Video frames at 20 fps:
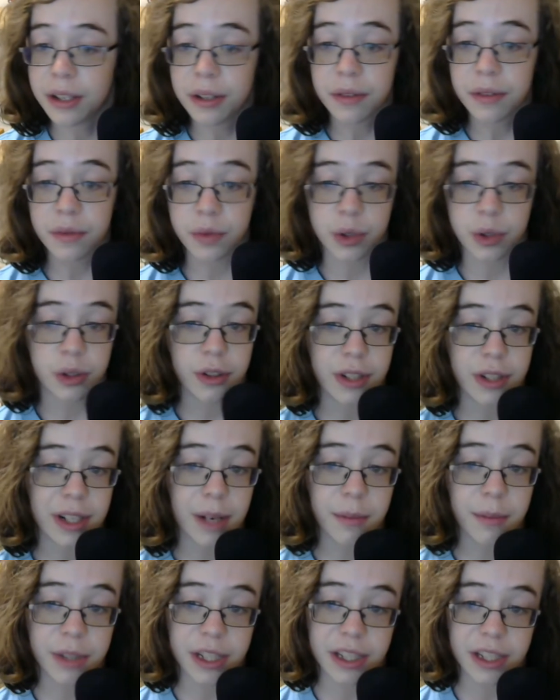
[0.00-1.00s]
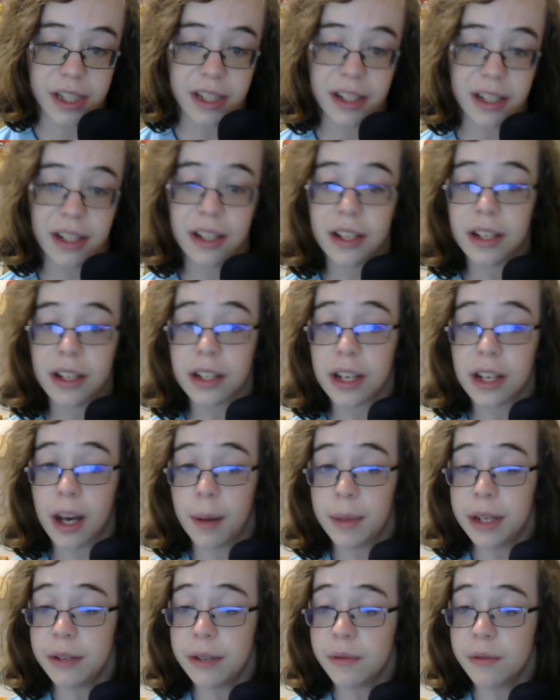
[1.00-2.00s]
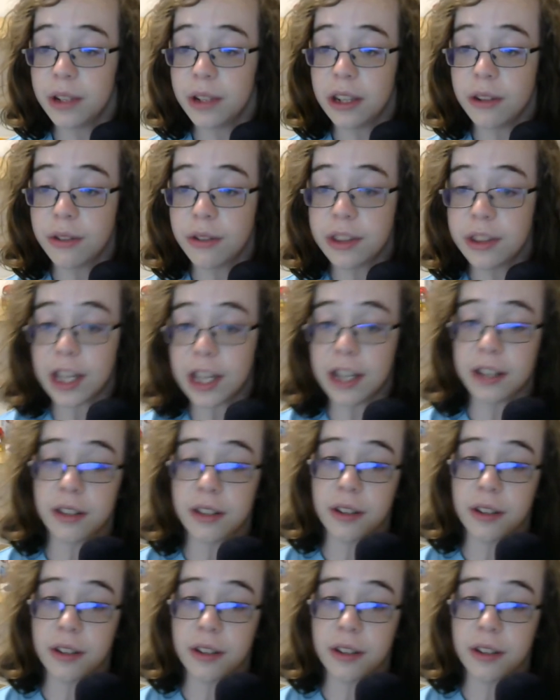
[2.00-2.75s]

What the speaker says: For some reason, comment what you thought